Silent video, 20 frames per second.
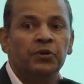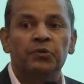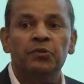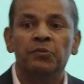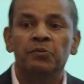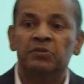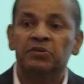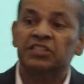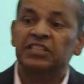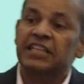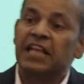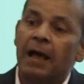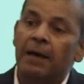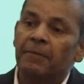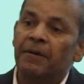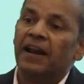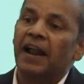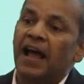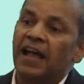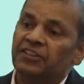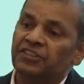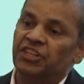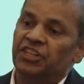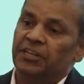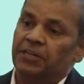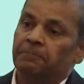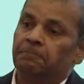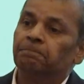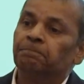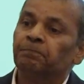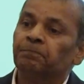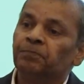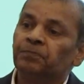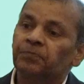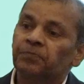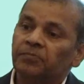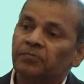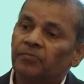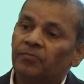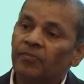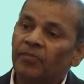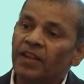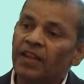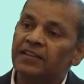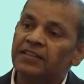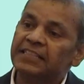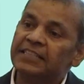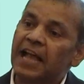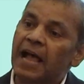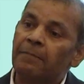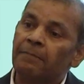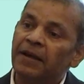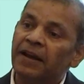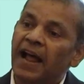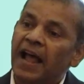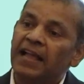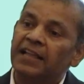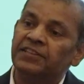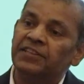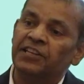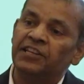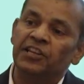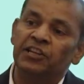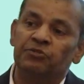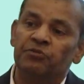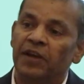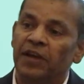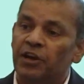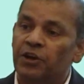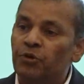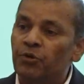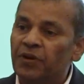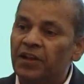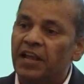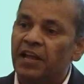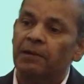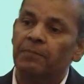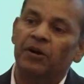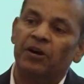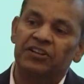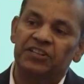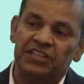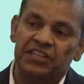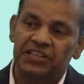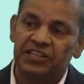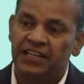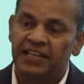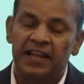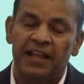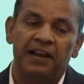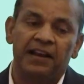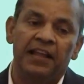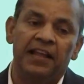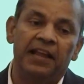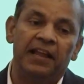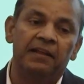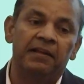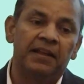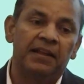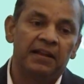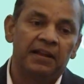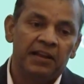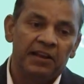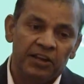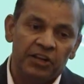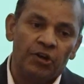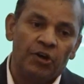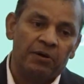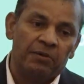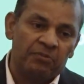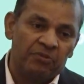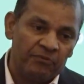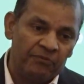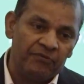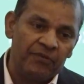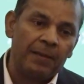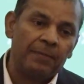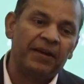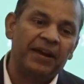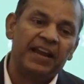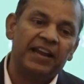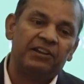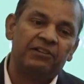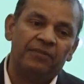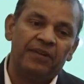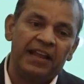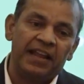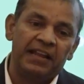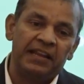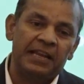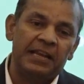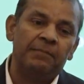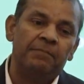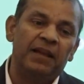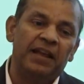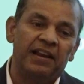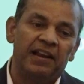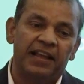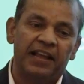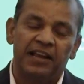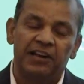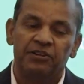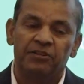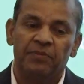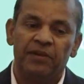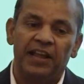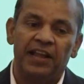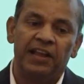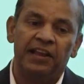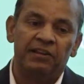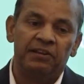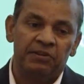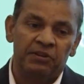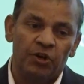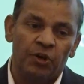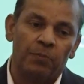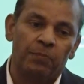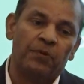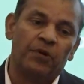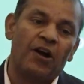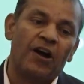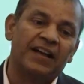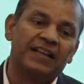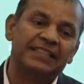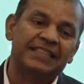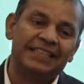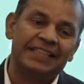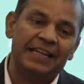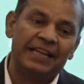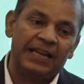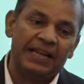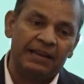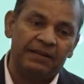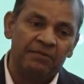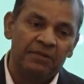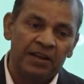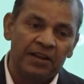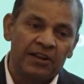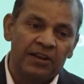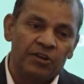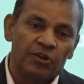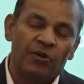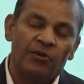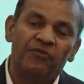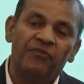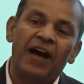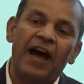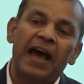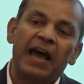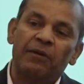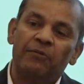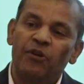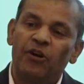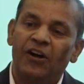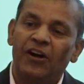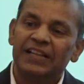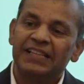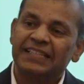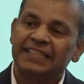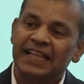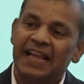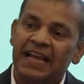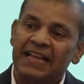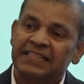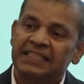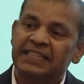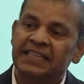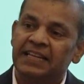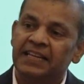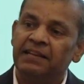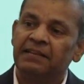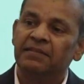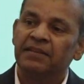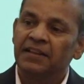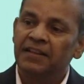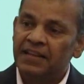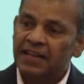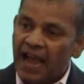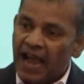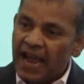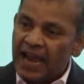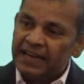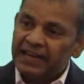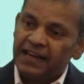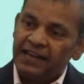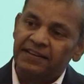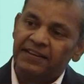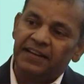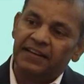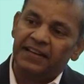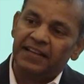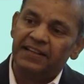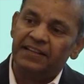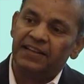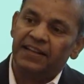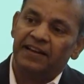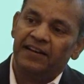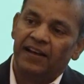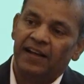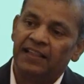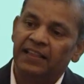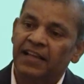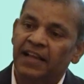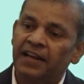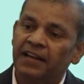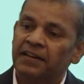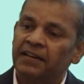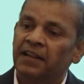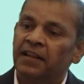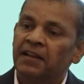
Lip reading: do cyber hygiene. Cyber hygiene is where you hear about GTNA, your web gateway, email gateway, your proxy, your firewall, SASE, identities and all that.